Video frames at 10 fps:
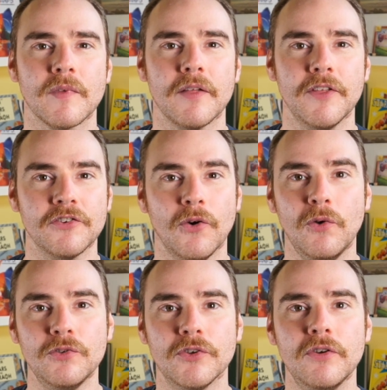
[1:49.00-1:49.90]
This
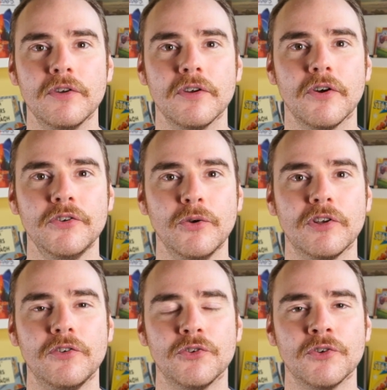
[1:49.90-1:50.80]
also
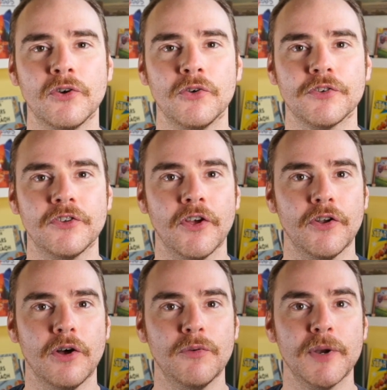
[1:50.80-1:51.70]
unusually doesn't cause a
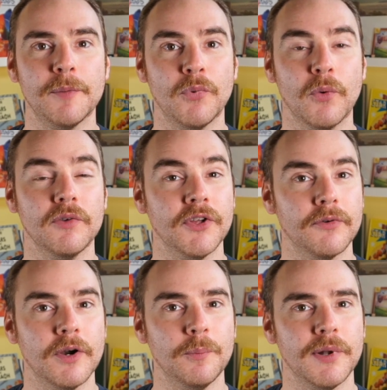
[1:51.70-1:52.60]
turnover when you put one of
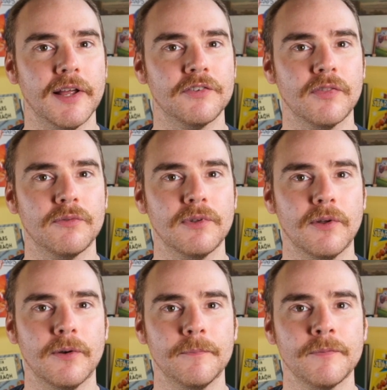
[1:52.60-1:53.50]
your own players on the
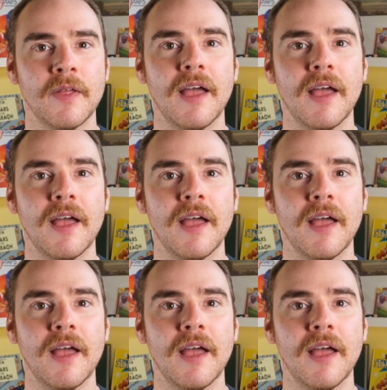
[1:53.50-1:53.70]
floor,